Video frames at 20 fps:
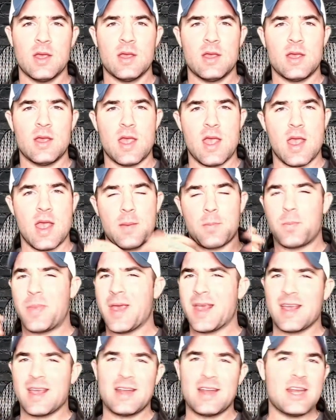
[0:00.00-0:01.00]
and
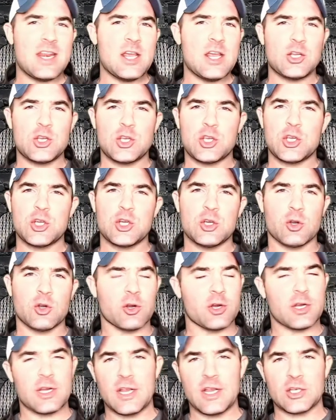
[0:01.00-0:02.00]
pick a niche or
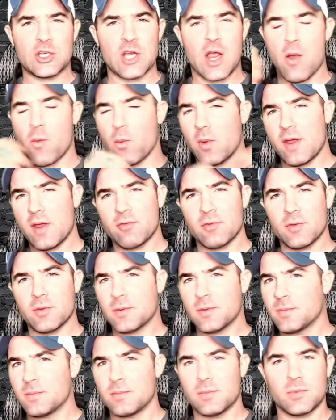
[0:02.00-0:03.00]
a niche, how, whatever
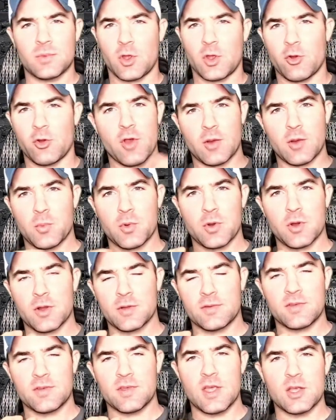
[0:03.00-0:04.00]
the correct
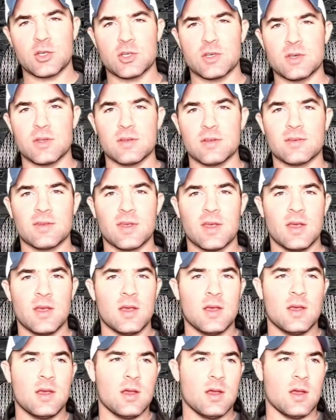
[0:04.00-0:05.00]
pronunciation is,
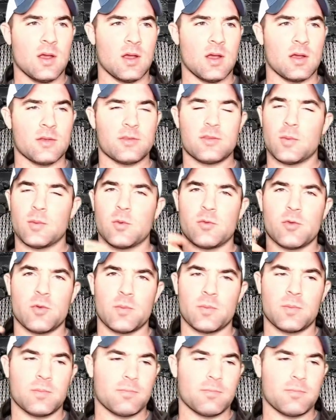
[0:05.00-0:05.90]
uh, some of them,